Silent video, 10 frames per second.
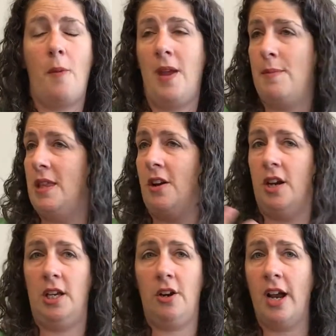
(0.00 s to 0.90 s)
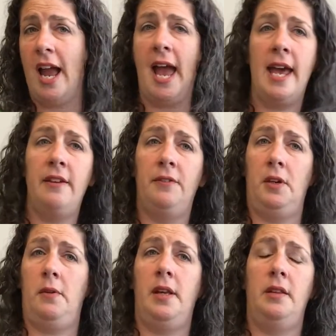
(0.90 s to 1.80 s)
Maybe they're a year ahead of
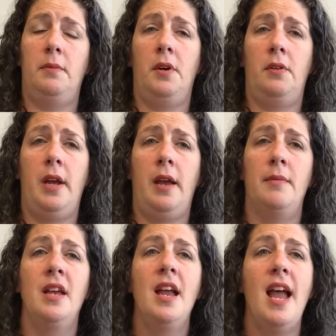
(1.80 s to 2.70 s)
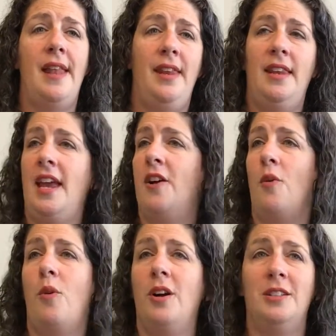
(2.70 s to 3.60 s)
you in the program, and then they go
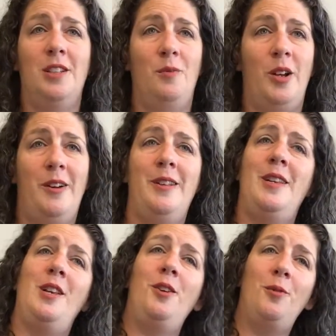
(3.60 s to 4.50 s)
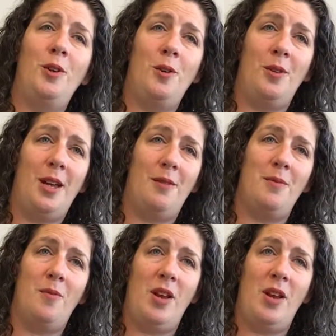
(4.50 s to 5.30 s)
work somewhere, and then you know them.